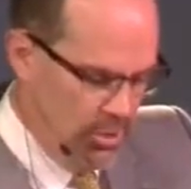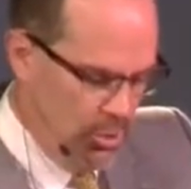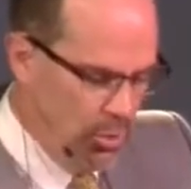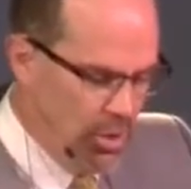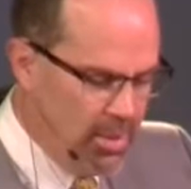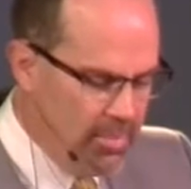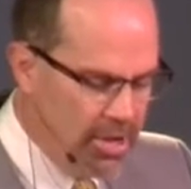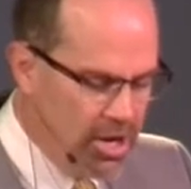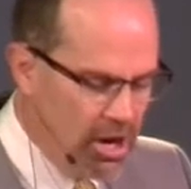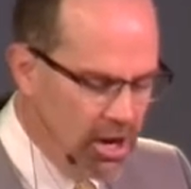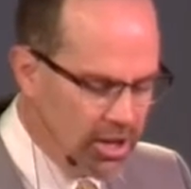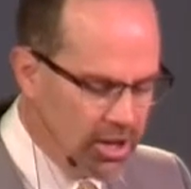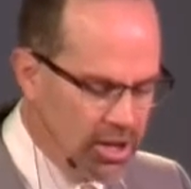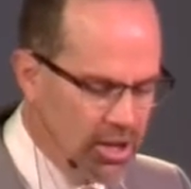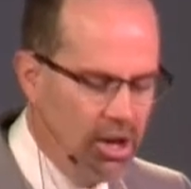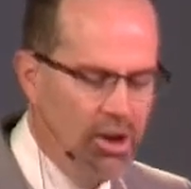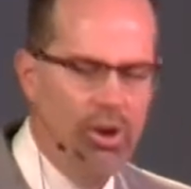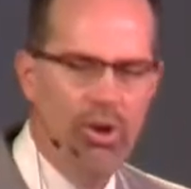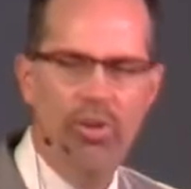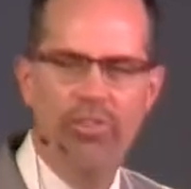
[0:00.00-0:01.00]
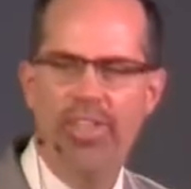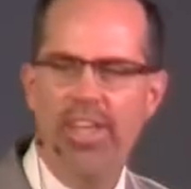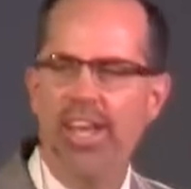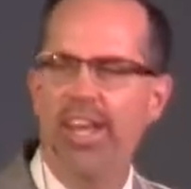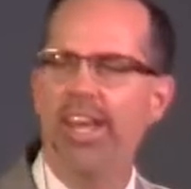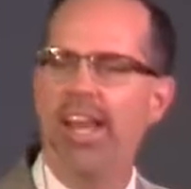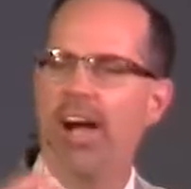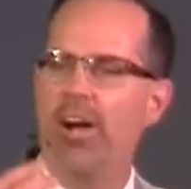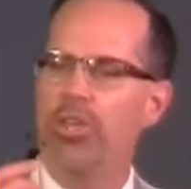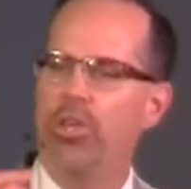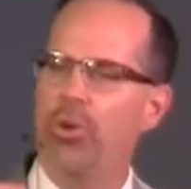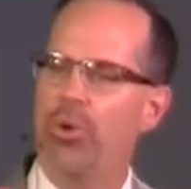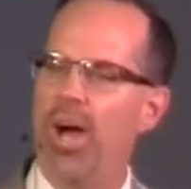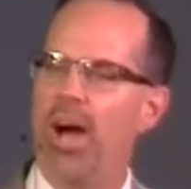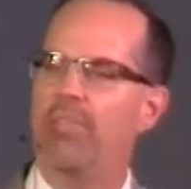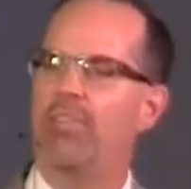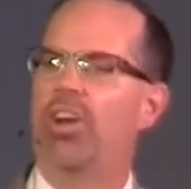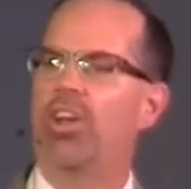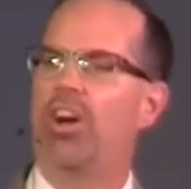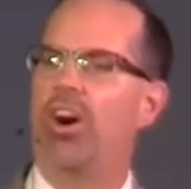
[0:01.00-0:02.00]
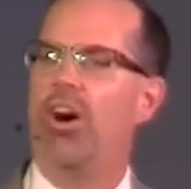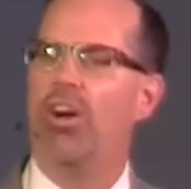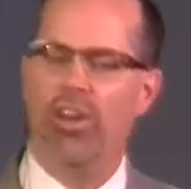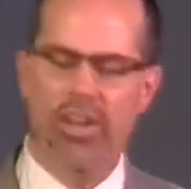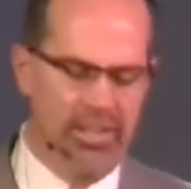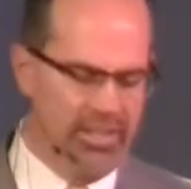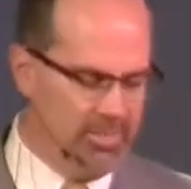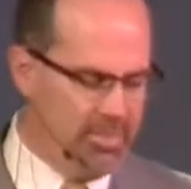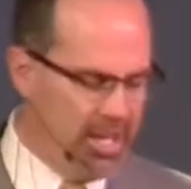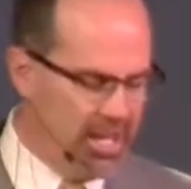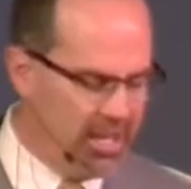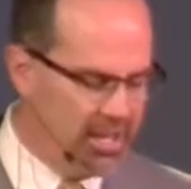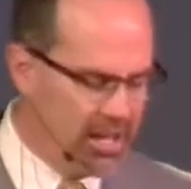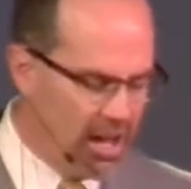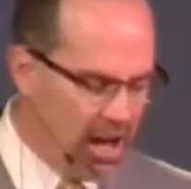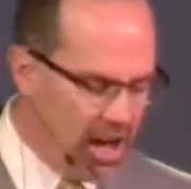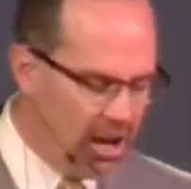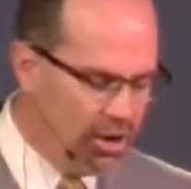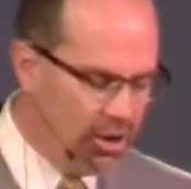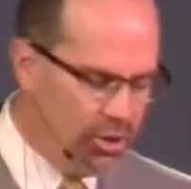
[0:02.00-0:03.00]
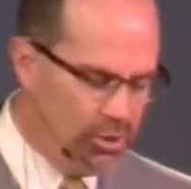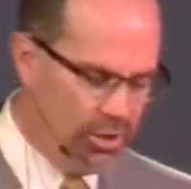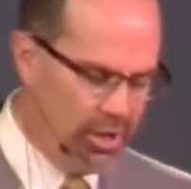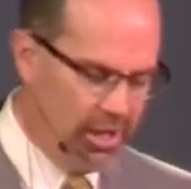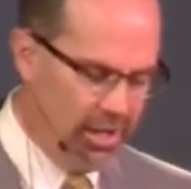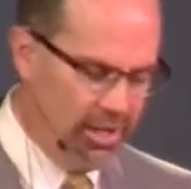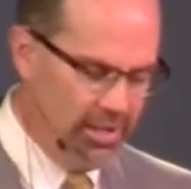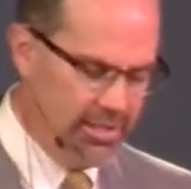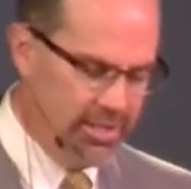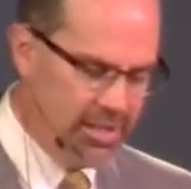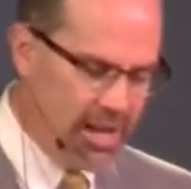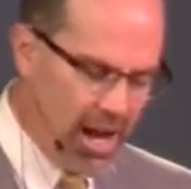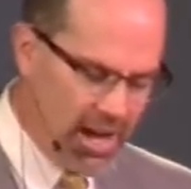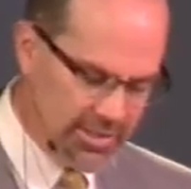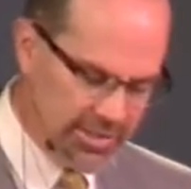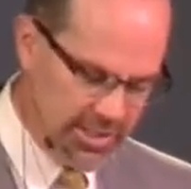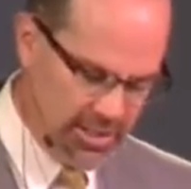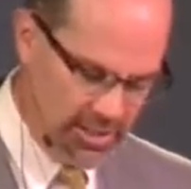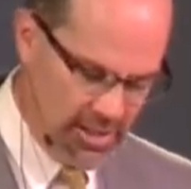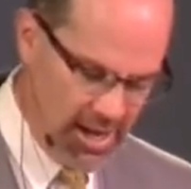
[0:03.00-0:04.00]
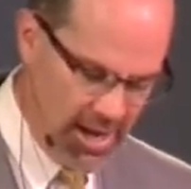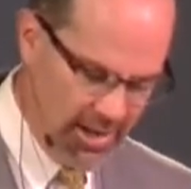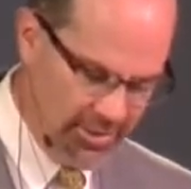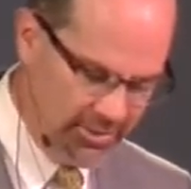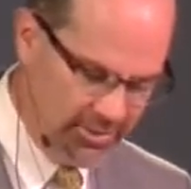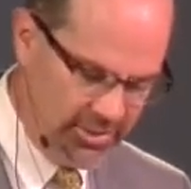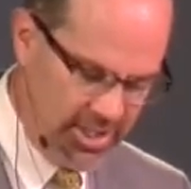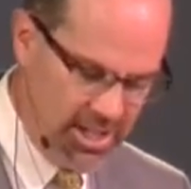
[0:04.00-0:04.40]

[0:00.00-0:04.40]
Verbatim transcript: Women are called then now. You have a calling to be kalo didaskalos,